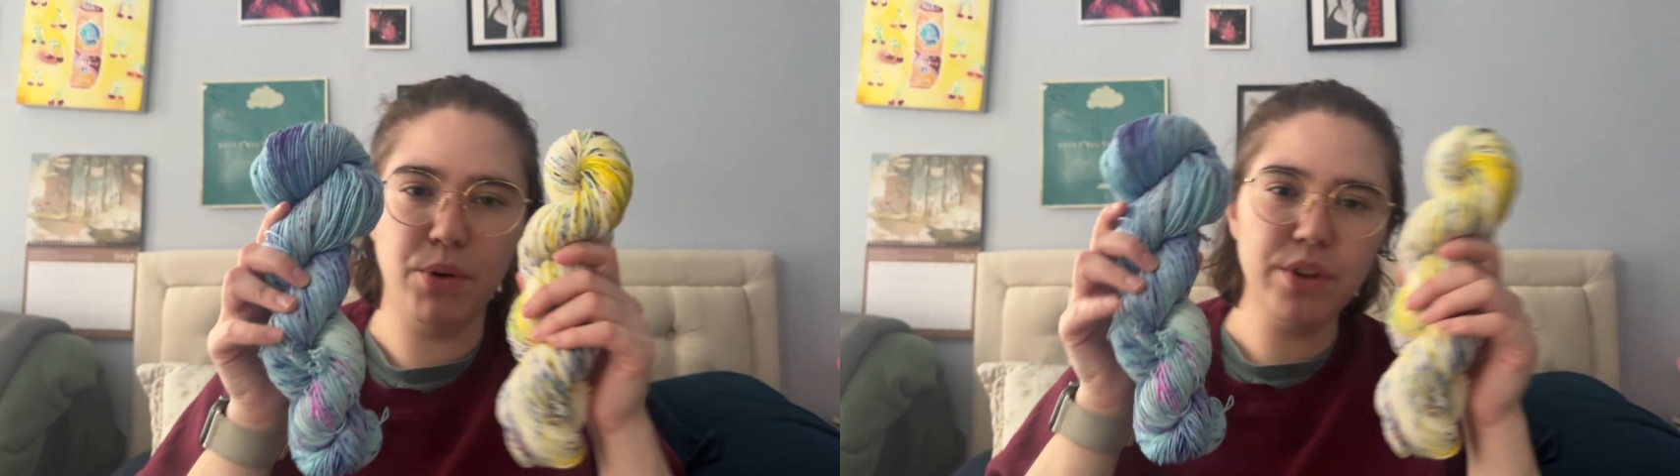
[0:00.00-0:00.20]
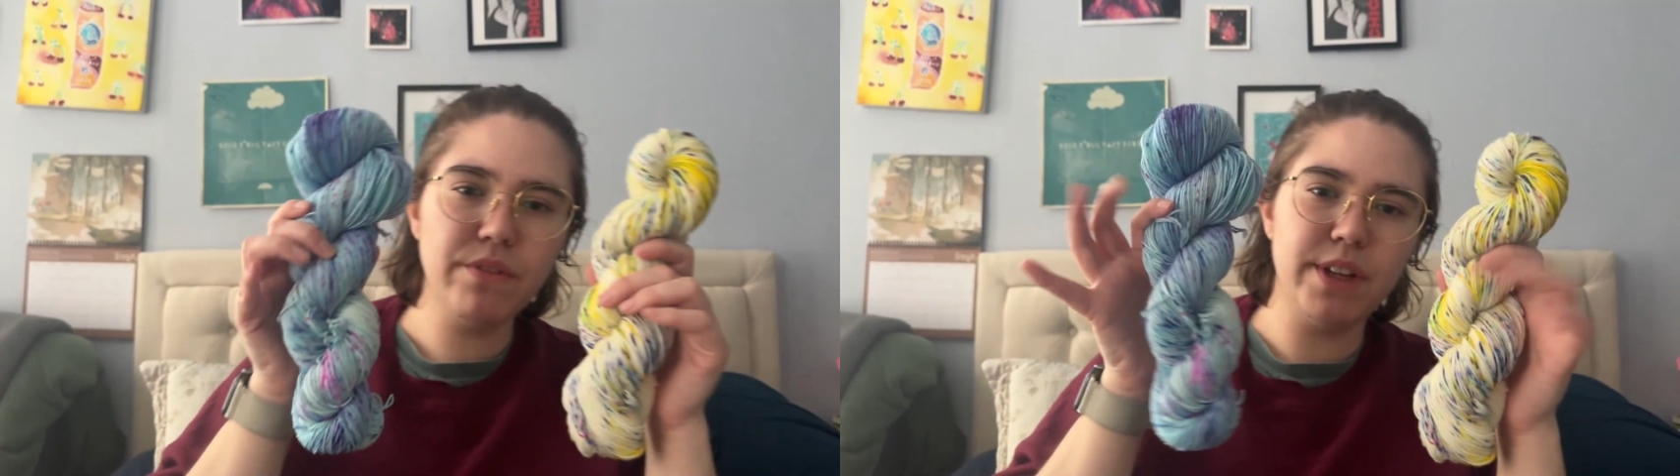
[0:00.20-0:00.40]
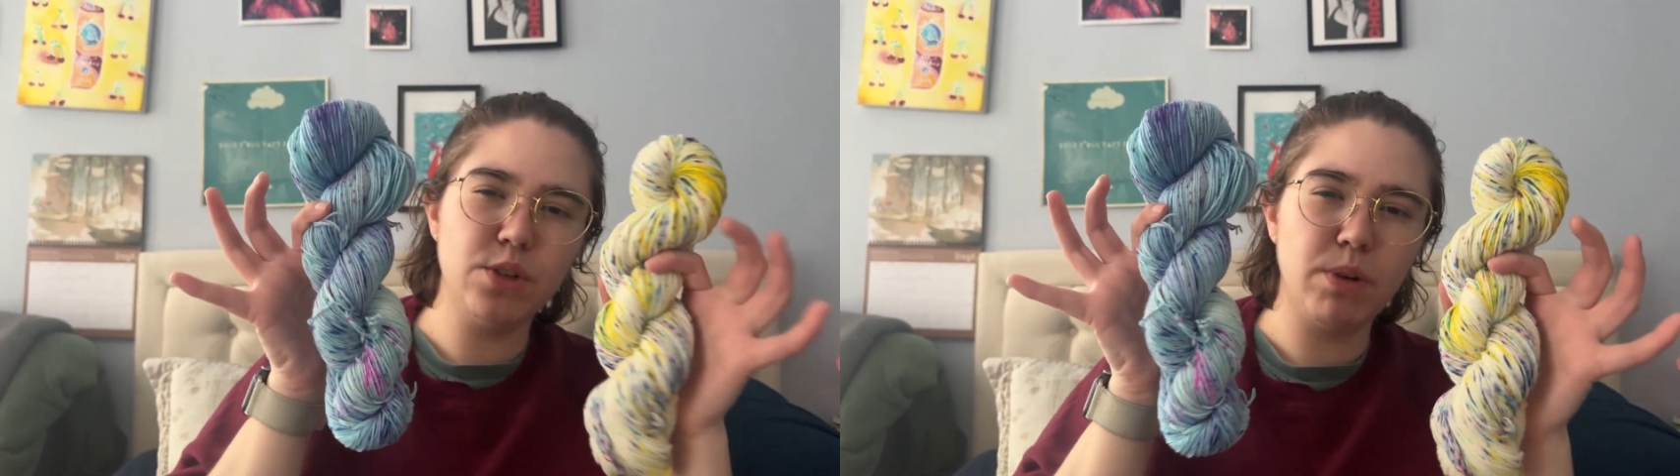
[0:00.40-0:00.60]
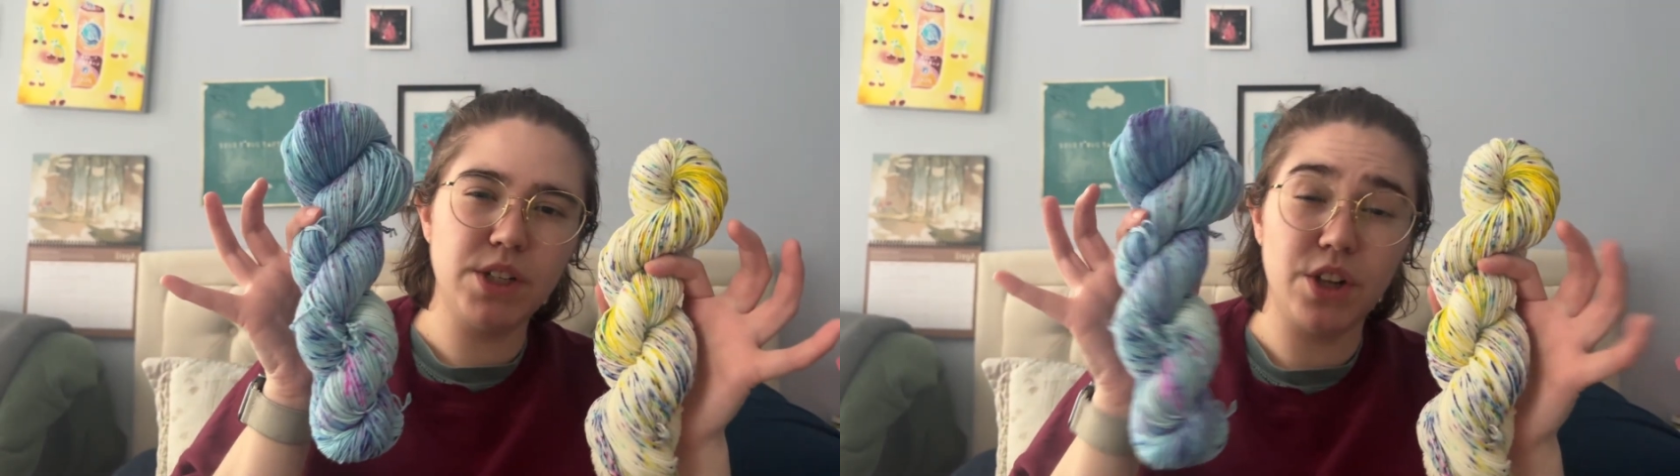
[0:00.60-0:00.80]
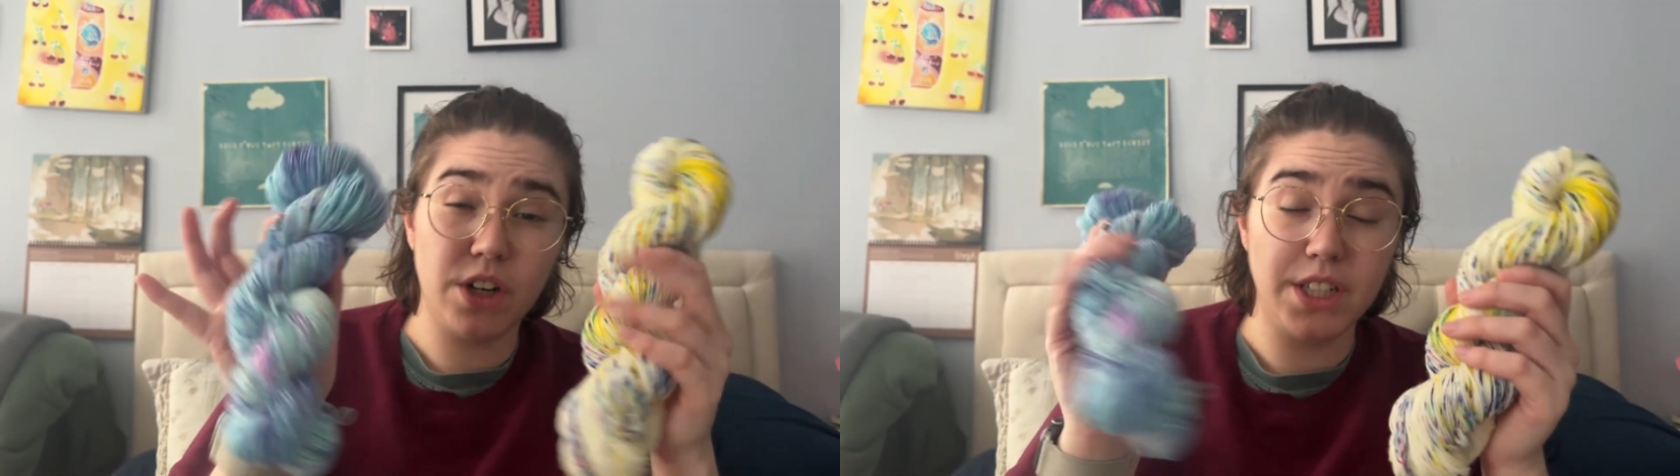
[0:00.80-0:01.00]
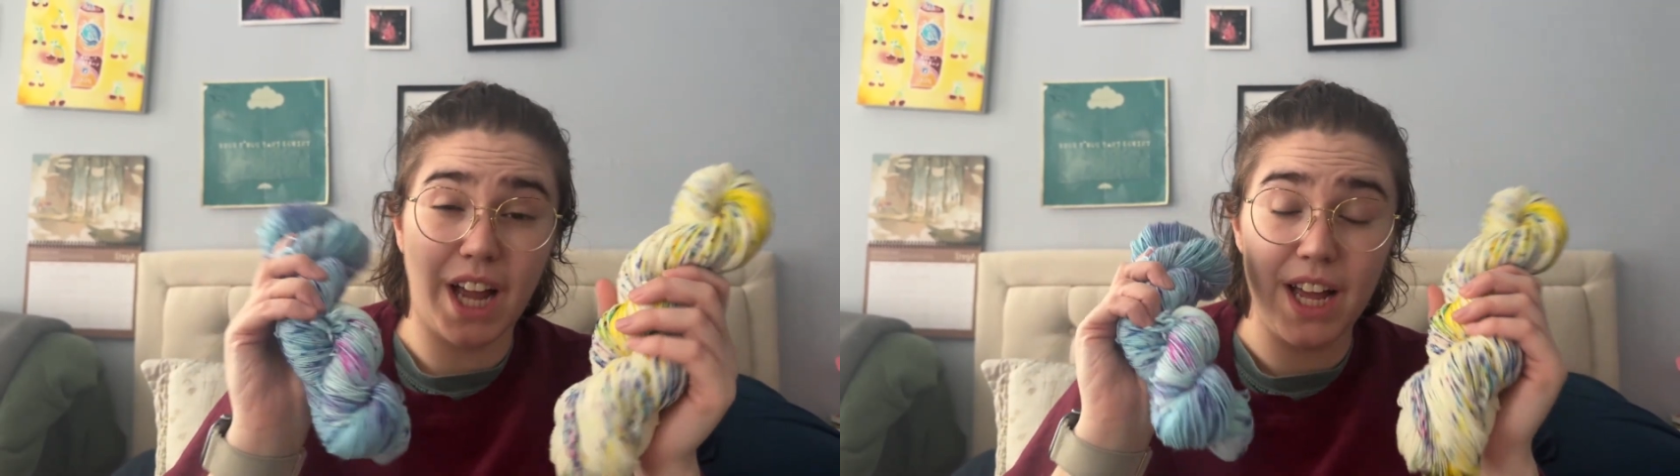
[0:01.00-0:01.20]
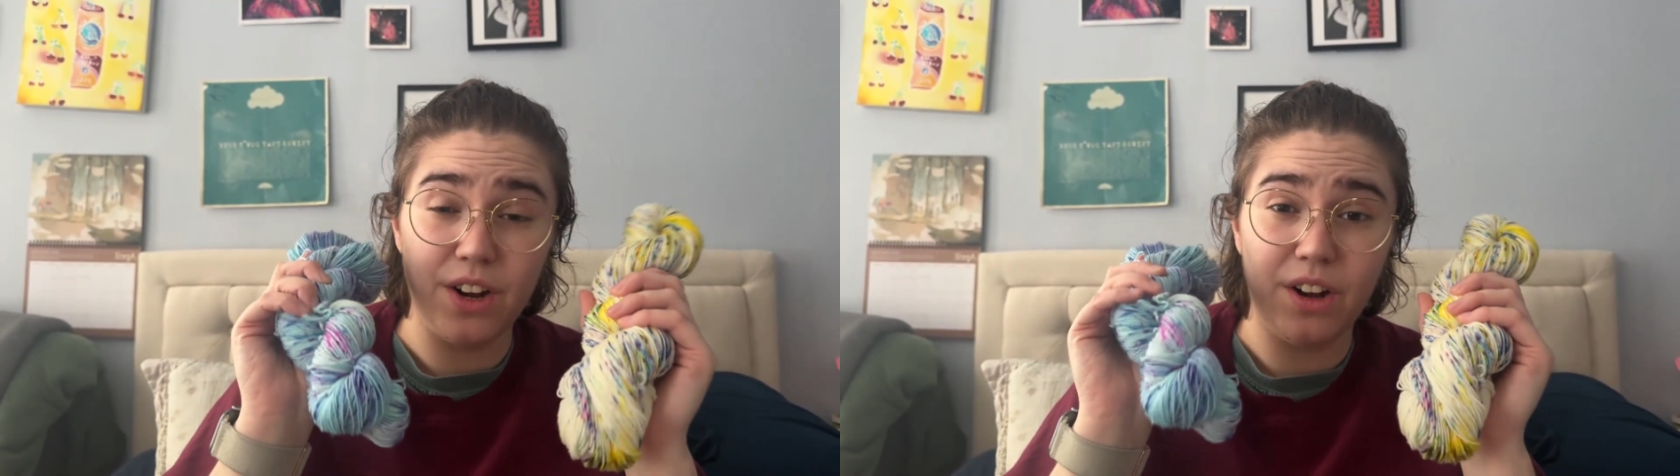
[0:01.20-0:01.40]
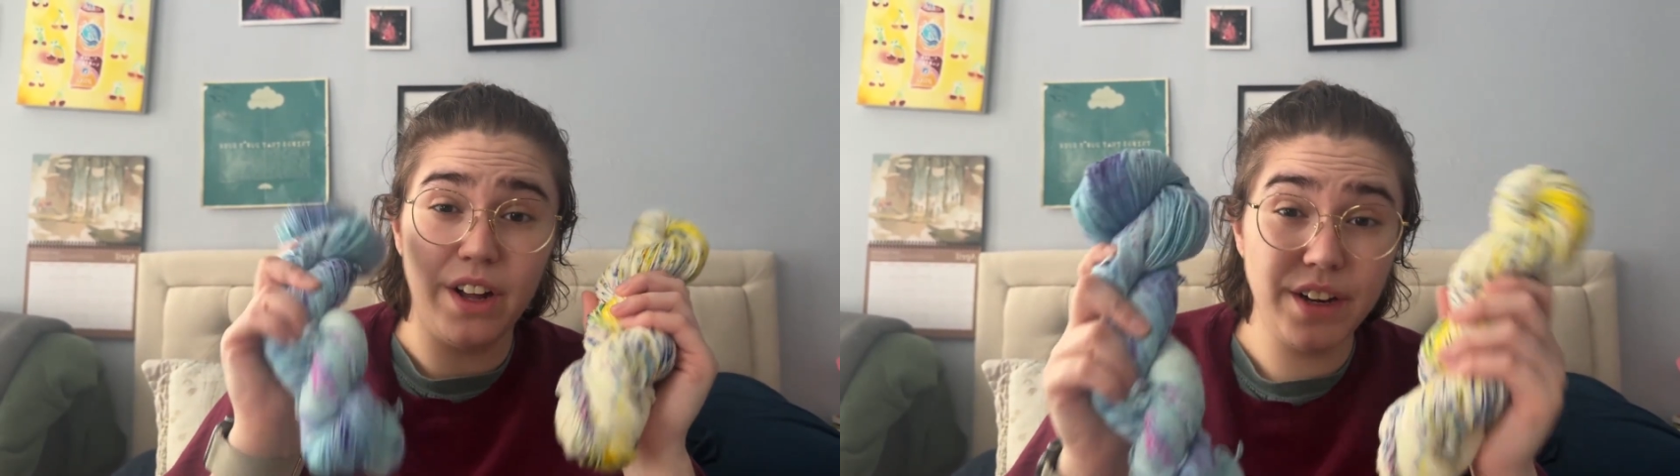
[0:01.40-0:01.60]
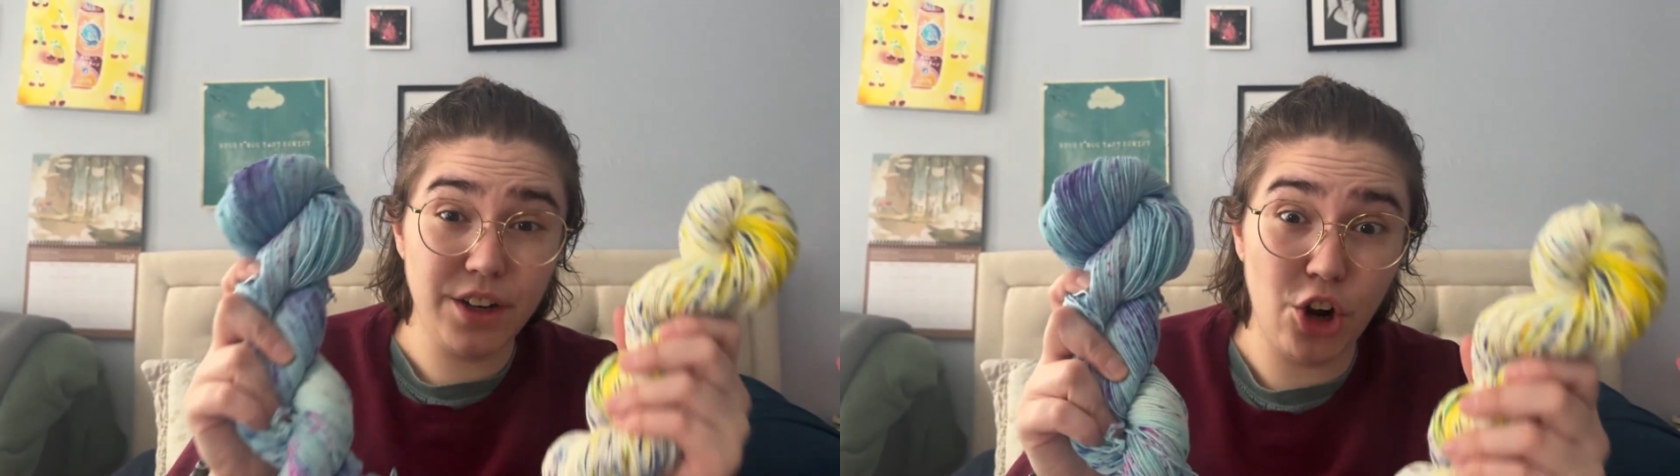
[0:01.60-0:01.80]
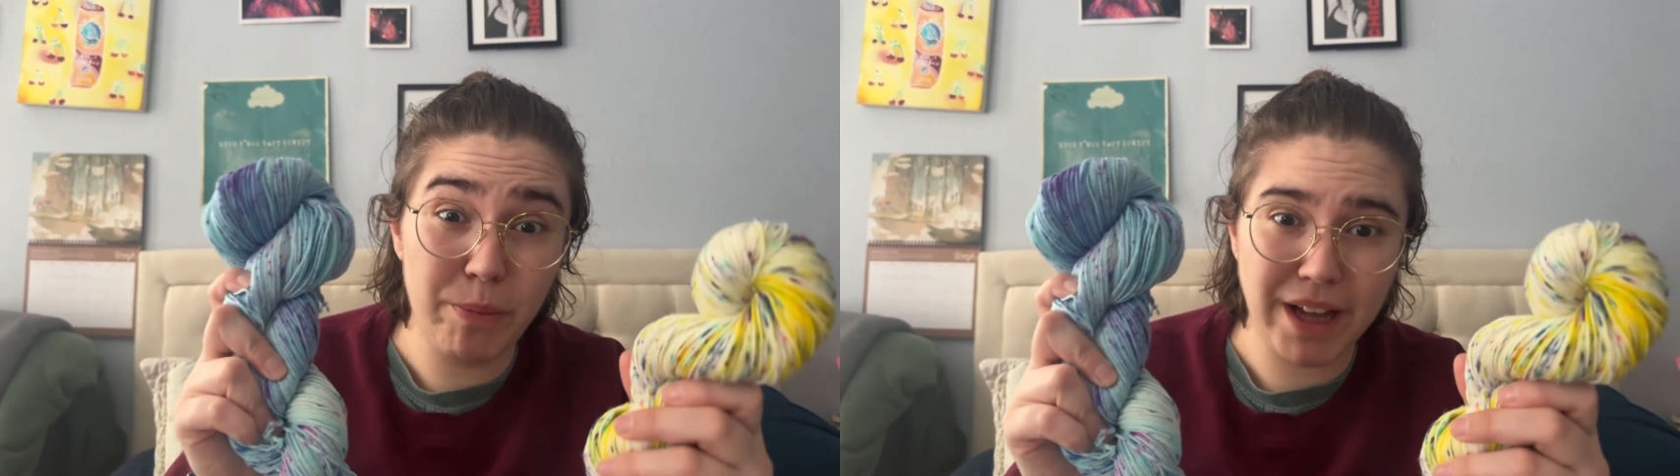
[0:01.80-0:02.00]
both of these ones are dyed on
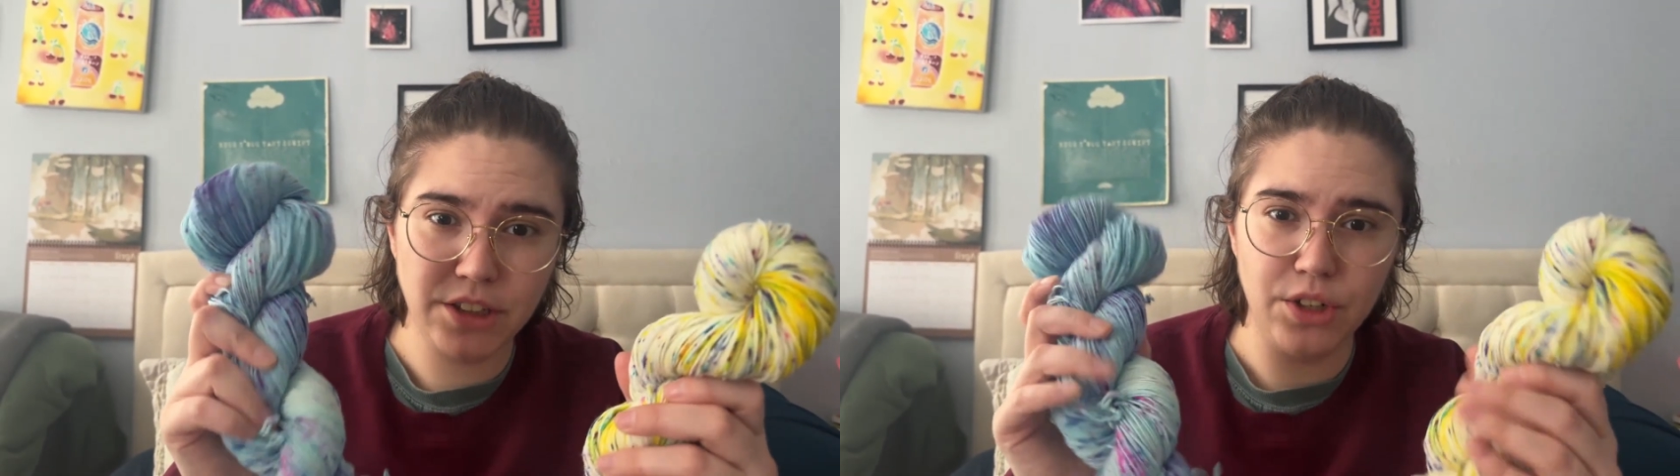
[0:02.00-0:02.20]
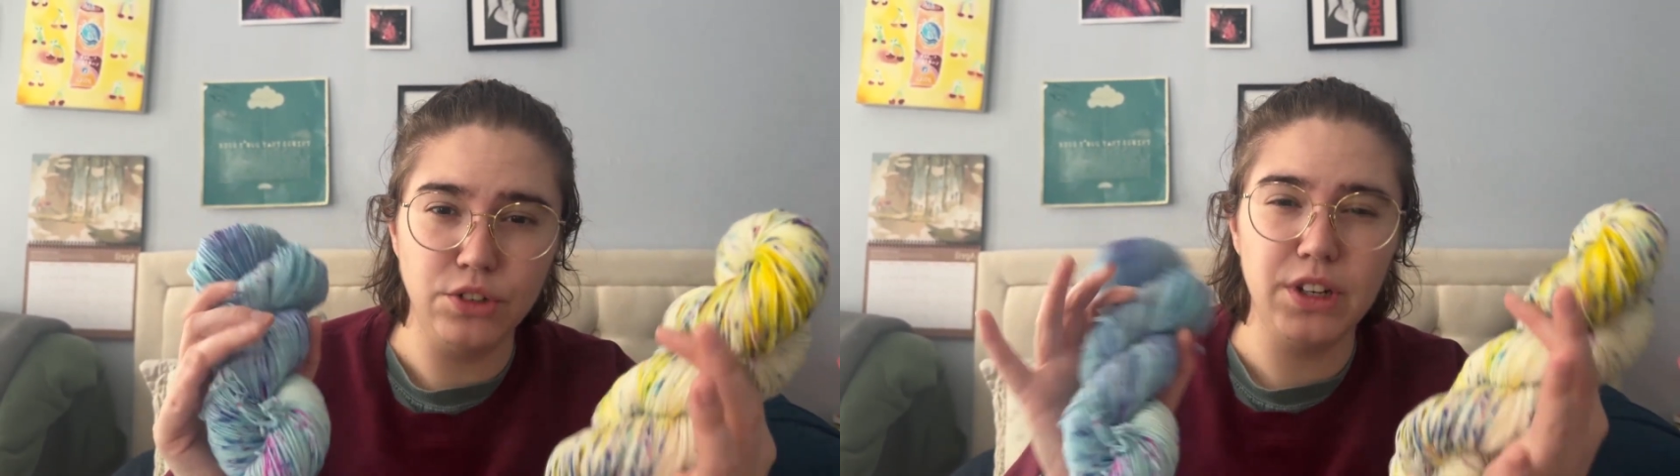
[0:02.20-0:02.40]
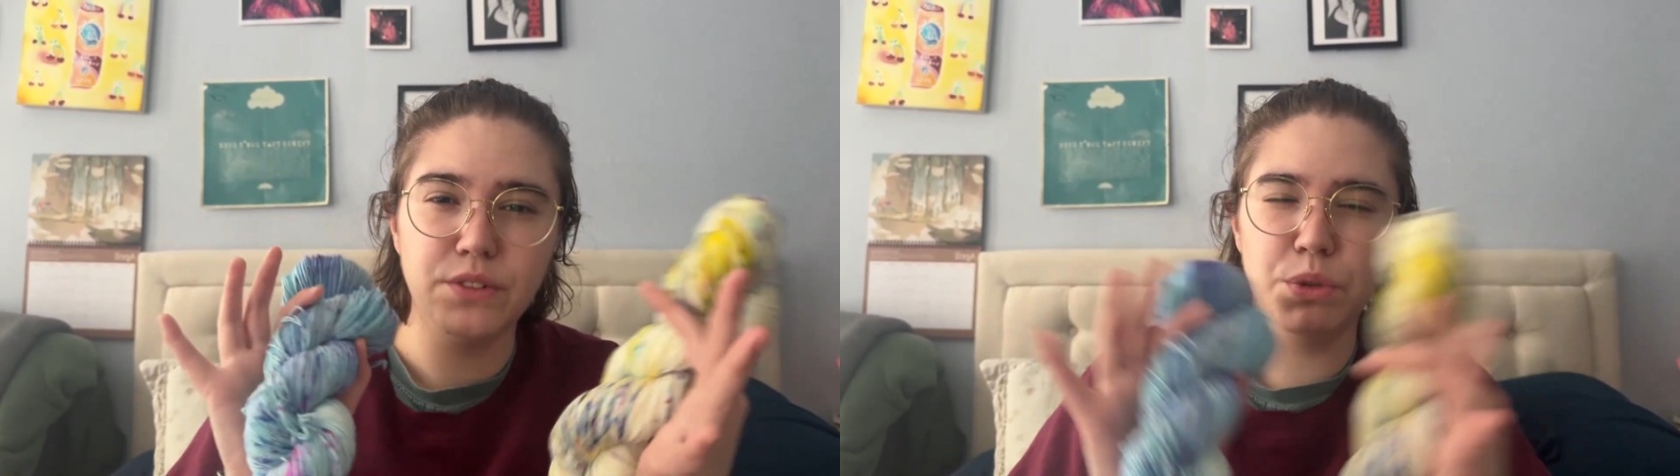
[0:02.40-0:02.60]
Nomad Snowdrift,